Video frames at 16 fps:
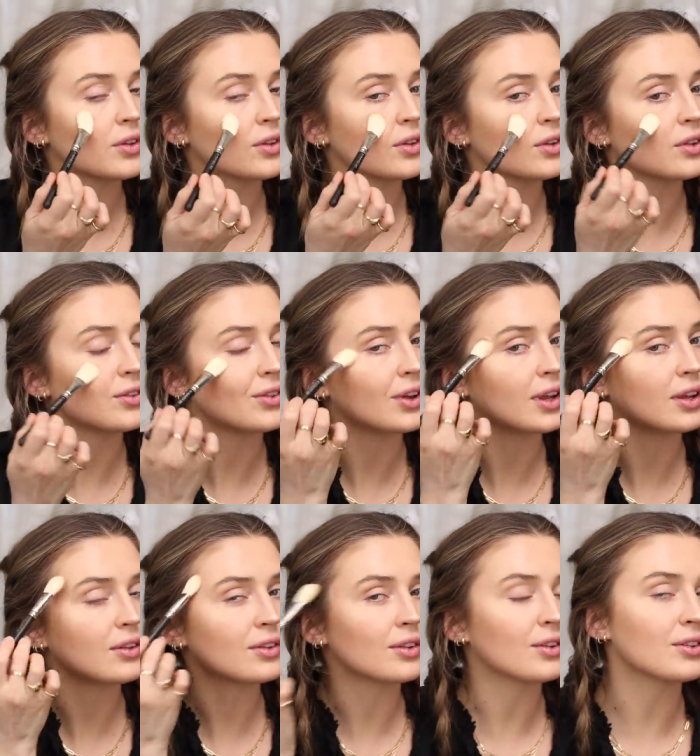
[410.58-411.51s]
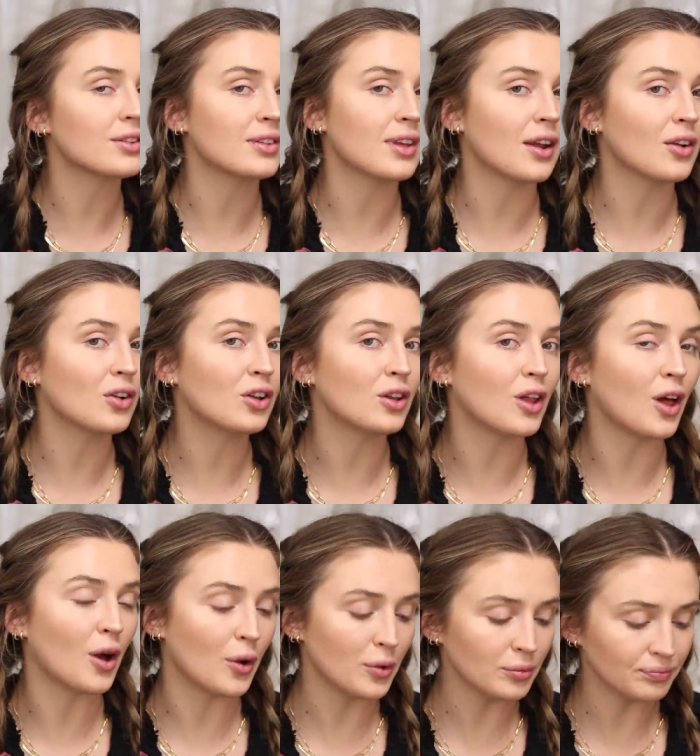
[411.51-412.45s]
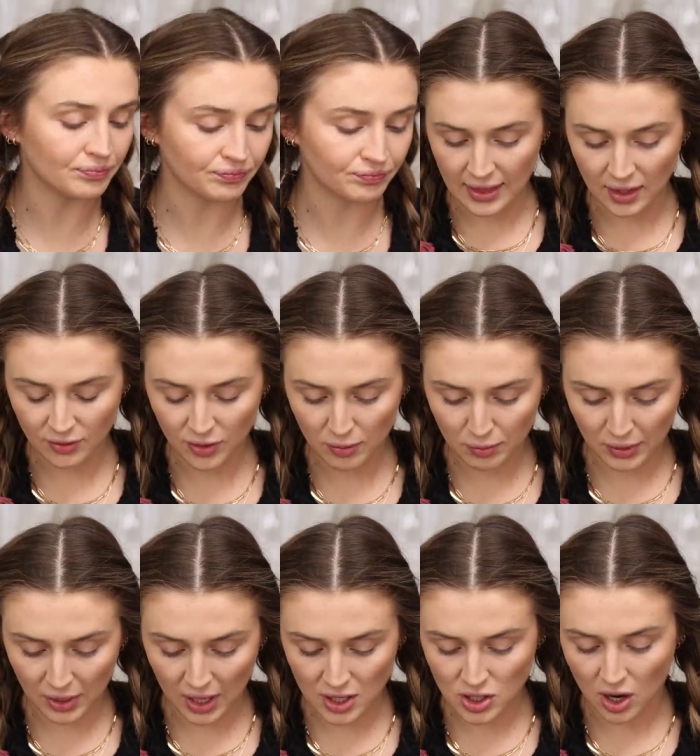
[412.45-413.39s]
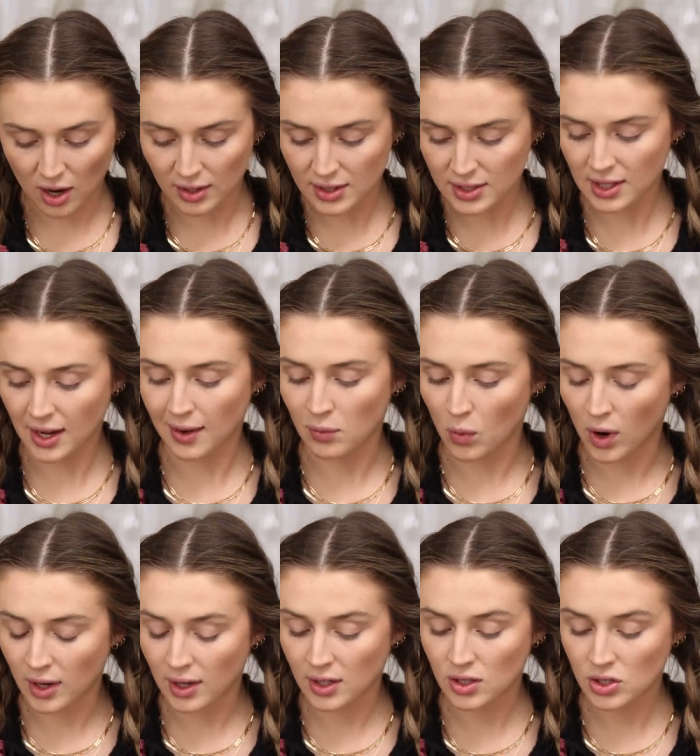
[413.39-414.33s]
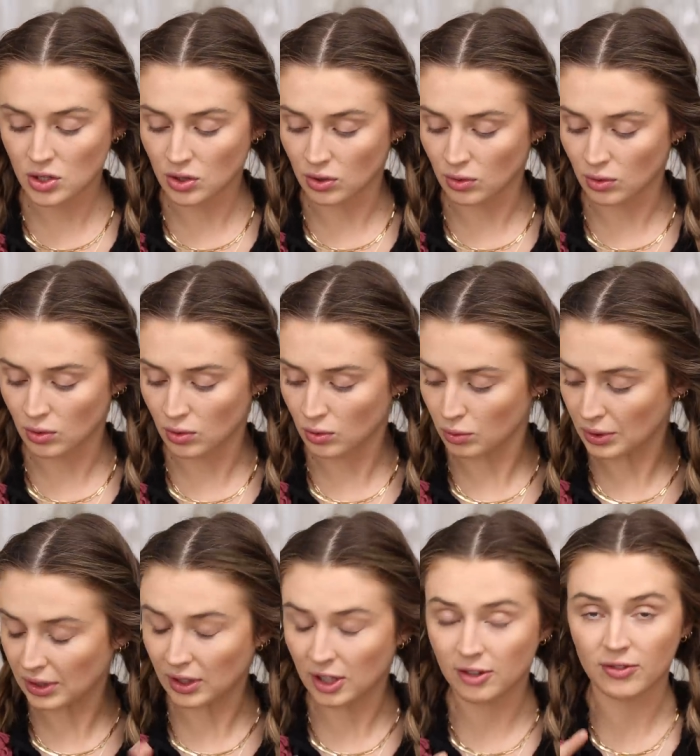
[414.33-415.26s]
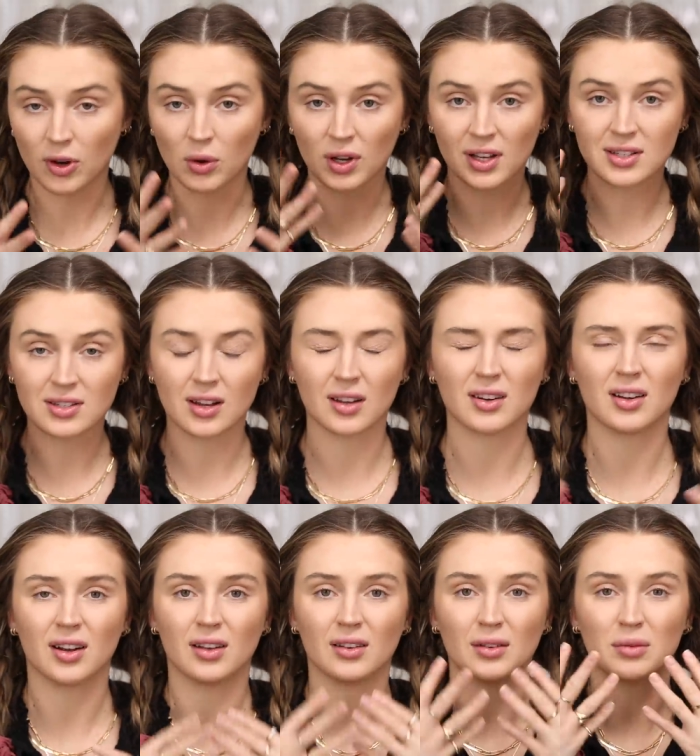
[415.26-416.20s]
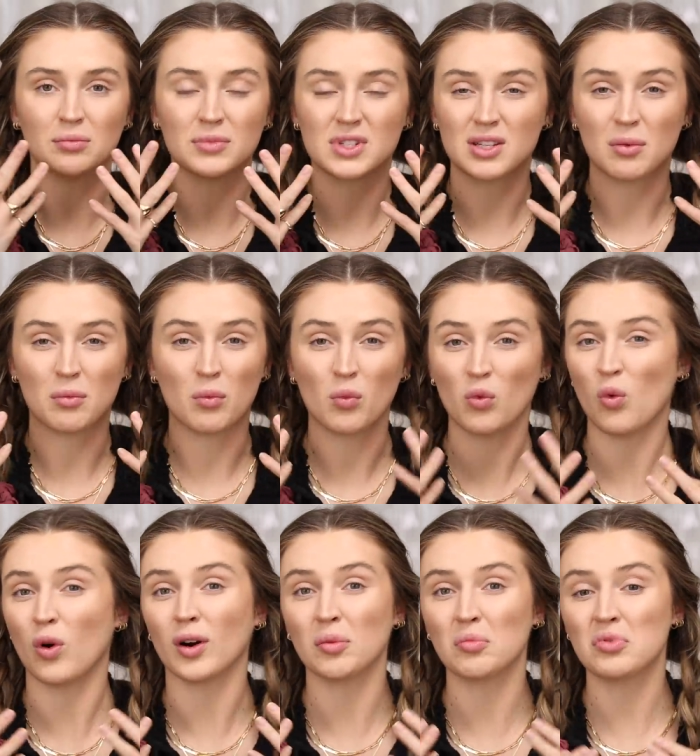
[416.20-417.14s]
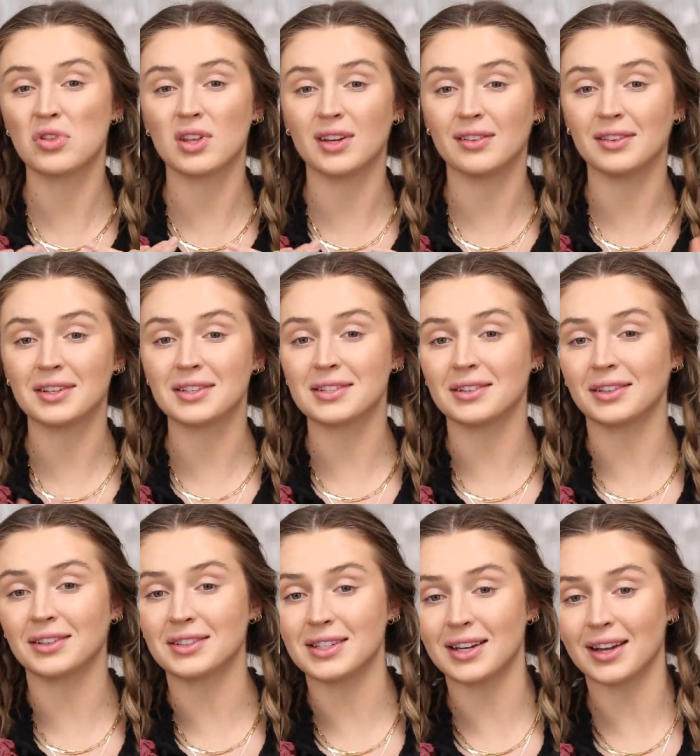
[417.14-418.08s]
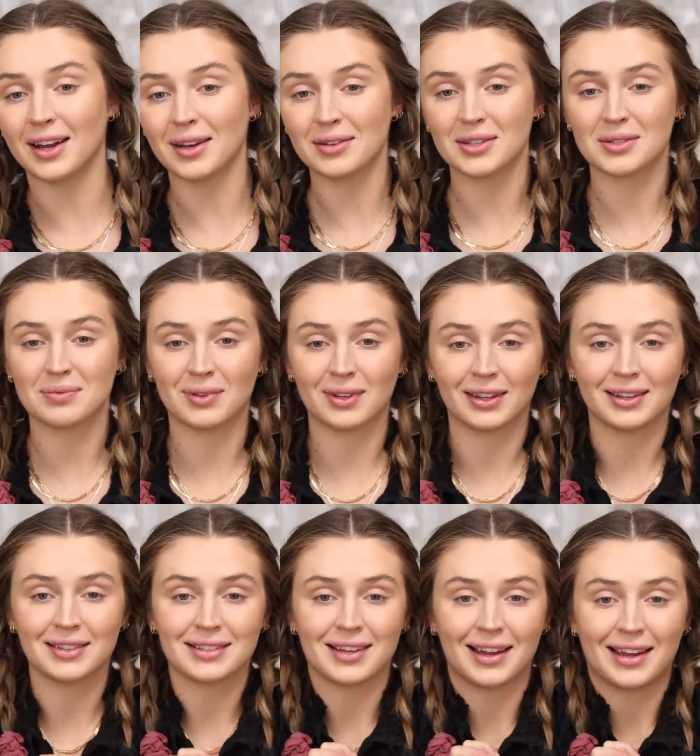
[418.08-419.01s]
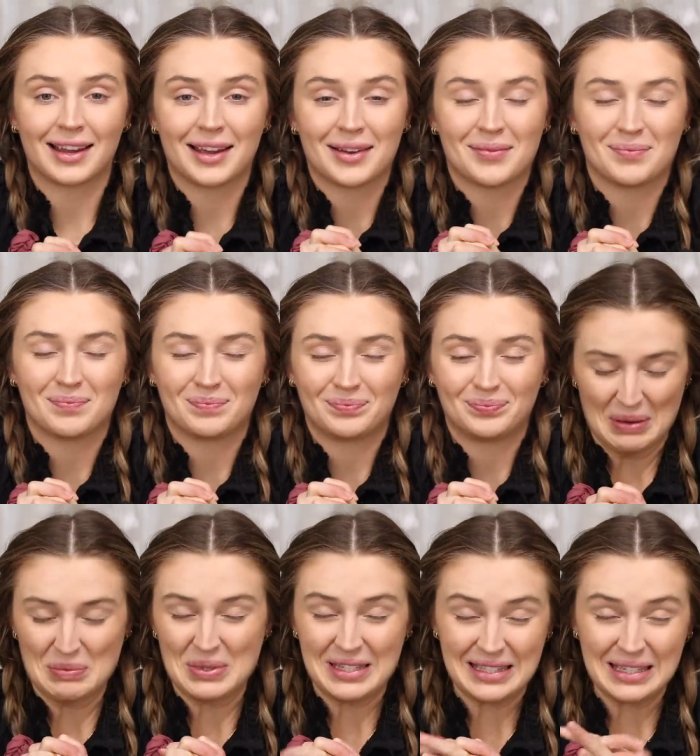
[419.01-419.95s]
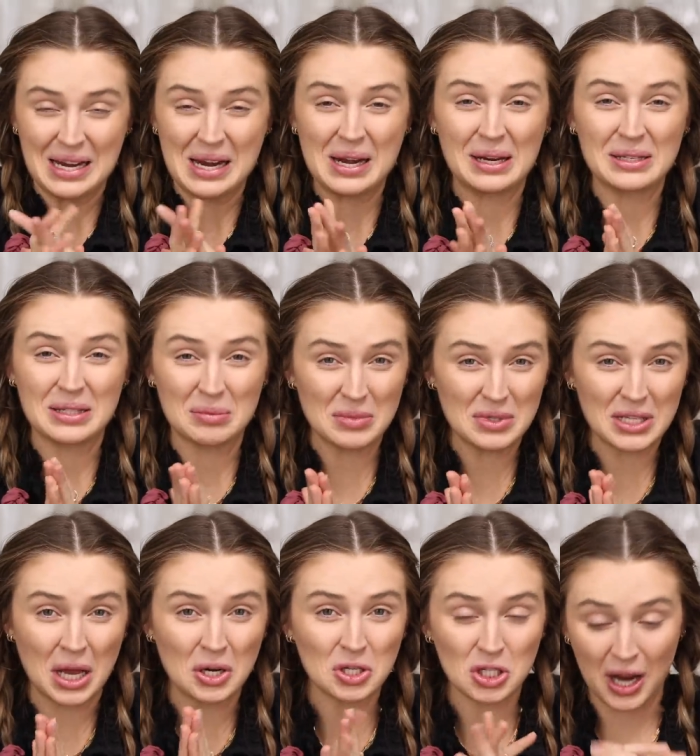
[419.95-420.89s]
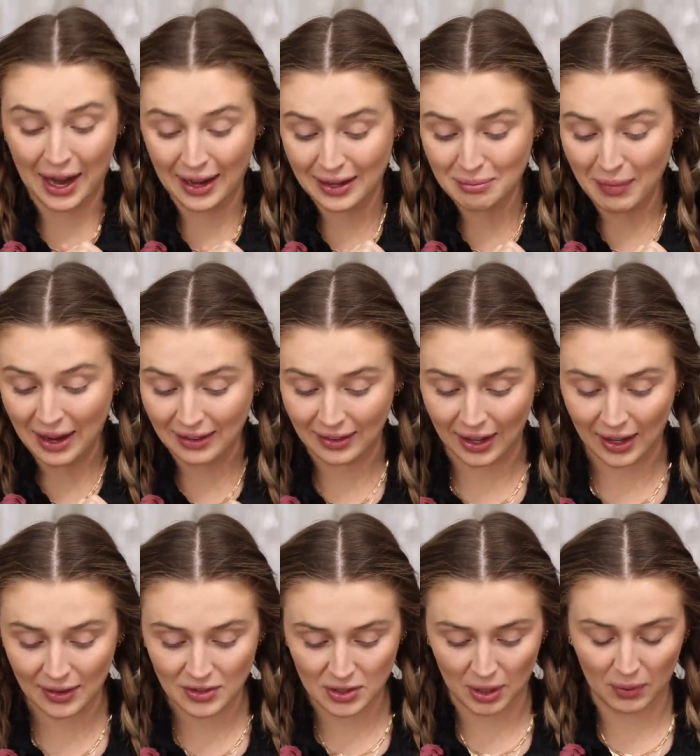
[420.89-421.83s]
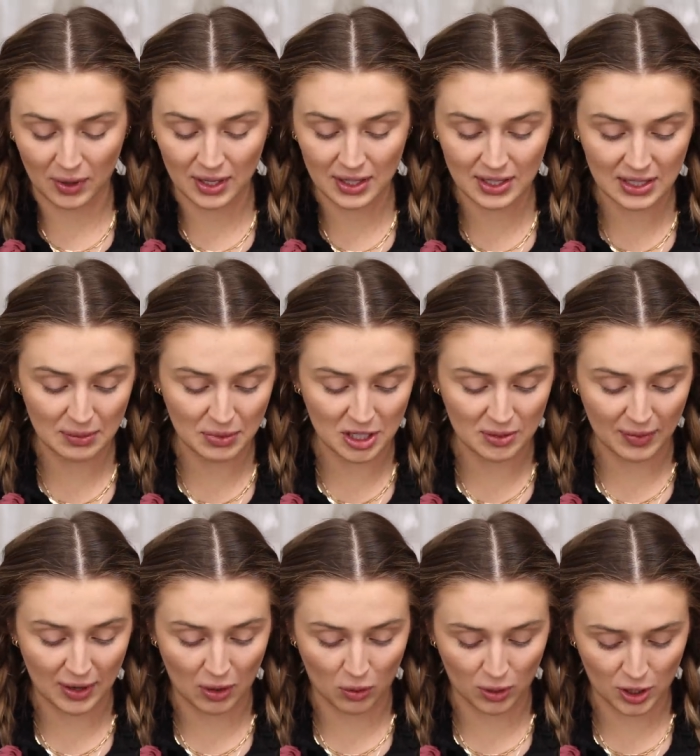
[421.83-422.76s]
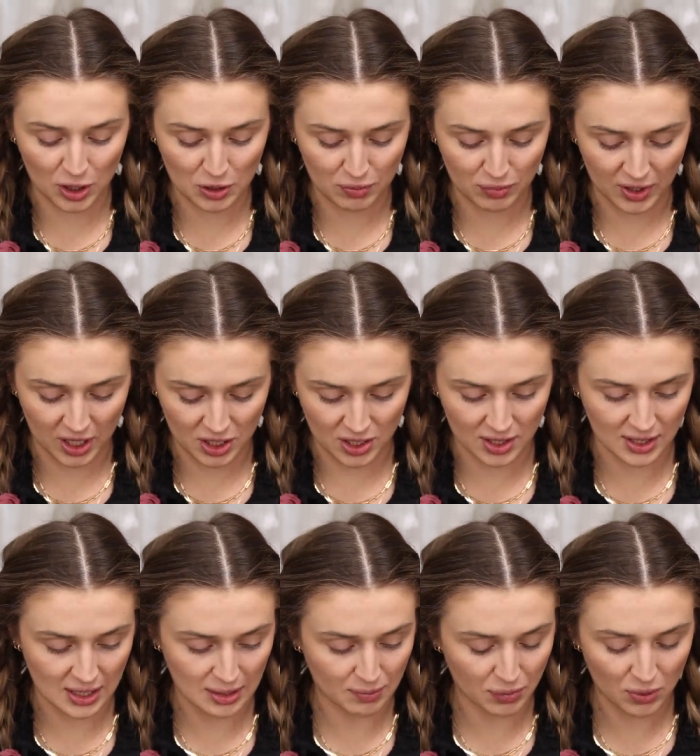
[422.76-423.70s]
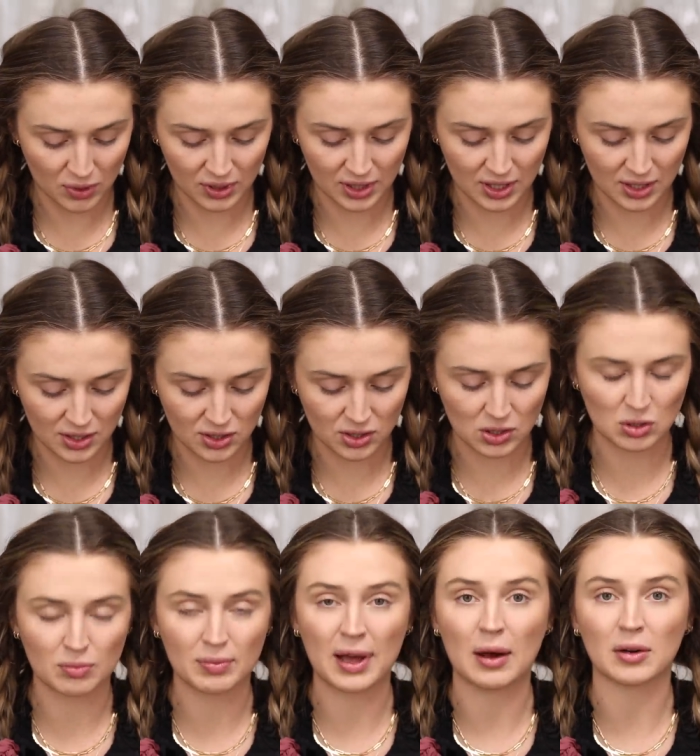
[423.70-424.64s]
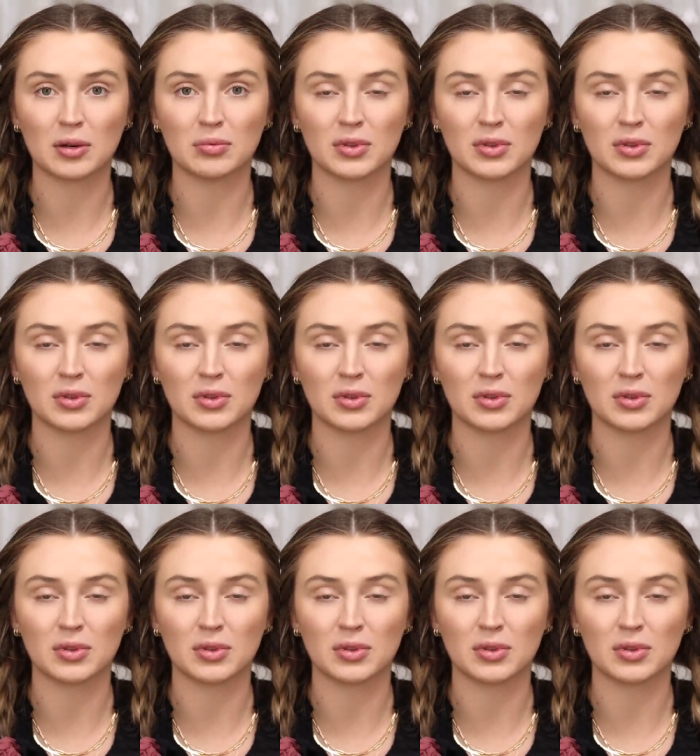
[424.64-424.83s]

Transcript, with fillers: So just a nice little subtle glow. And then for blush, honestly, I wanted to really focus on um, some warmth in this look today just because I am just needing some sunshine in my life. So I wanted to dip into my orange blushes and I pulled these two powder